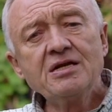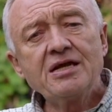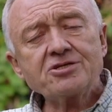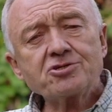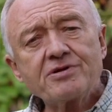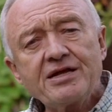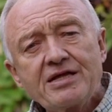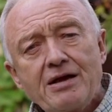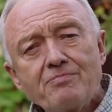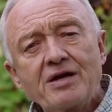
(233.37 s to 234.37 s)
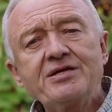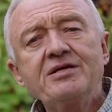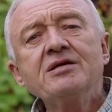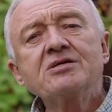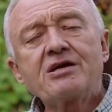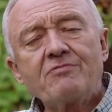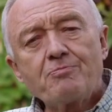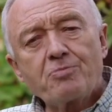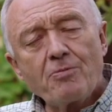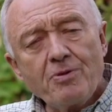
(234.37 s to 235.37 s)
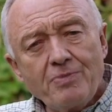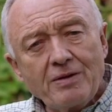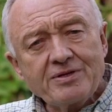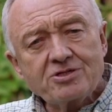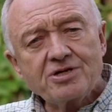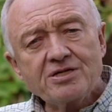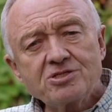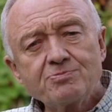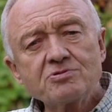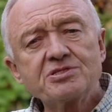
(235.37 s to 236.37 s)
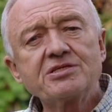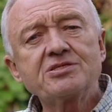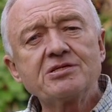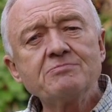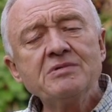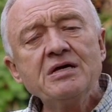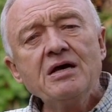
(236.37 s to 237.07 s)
let's create that money to have a proper public transport system,